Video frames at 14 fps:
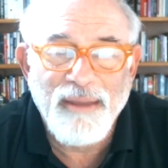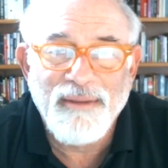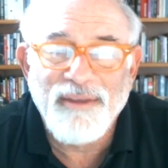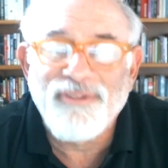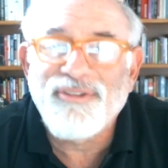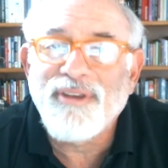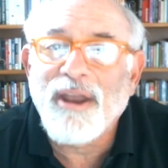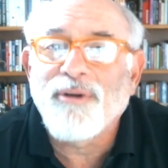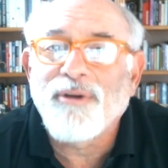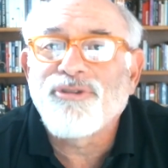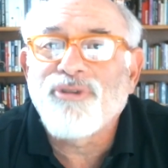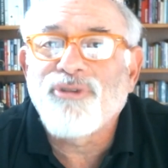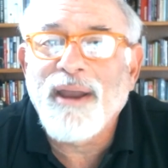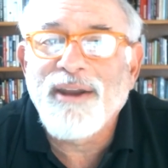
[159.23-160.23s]
This center
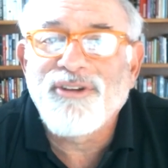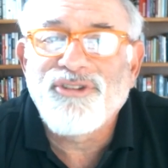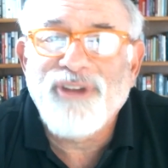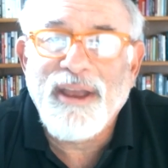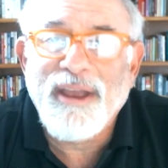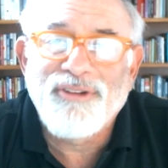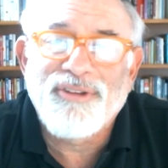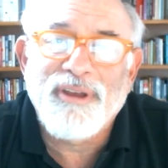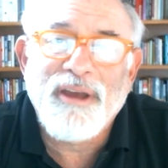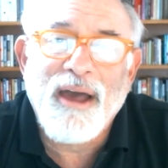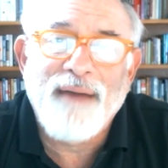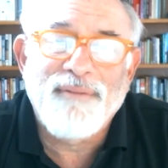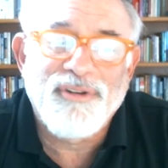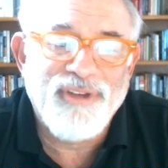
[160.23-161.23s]
is trying to change the
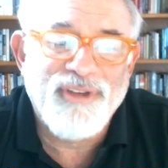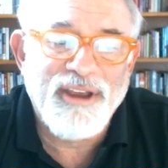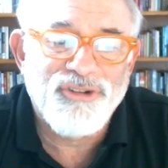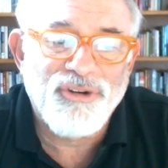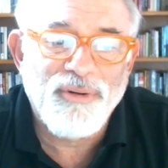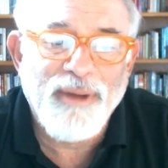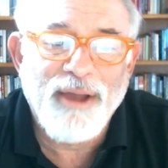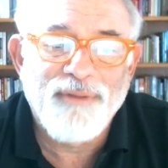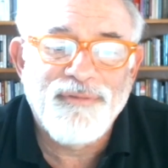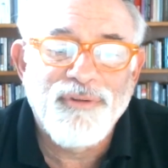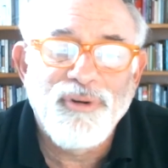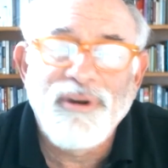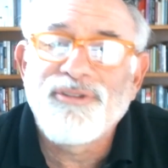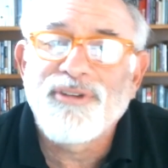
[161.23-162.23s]
conversation around
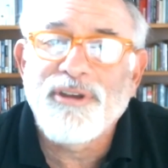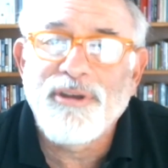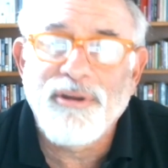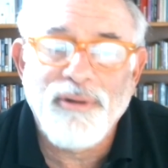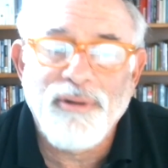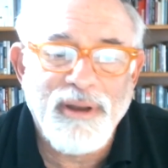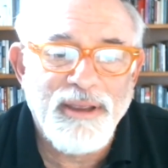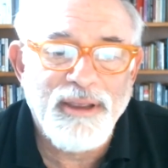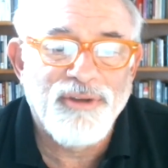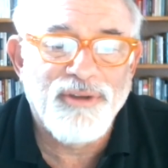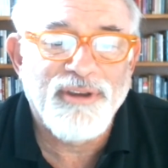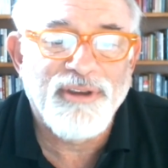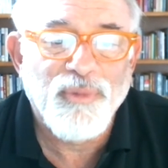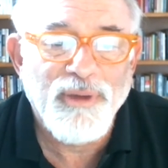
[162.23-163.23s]
food insecurity
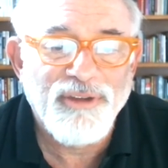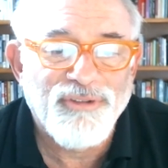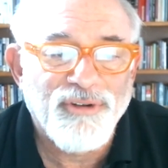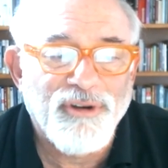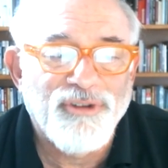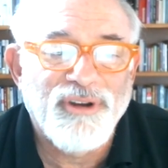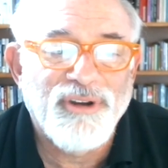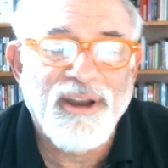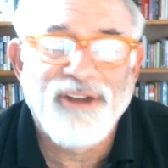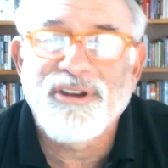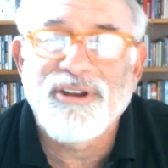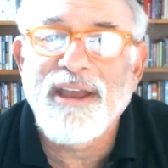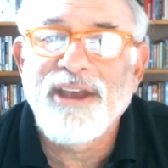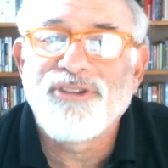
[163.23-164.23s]
using research and
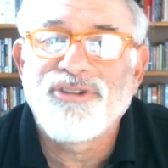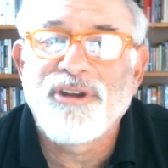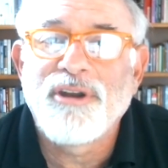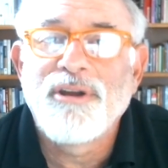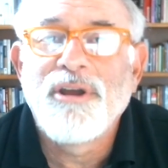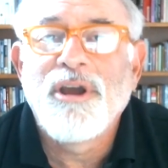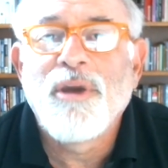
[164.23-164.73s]
education.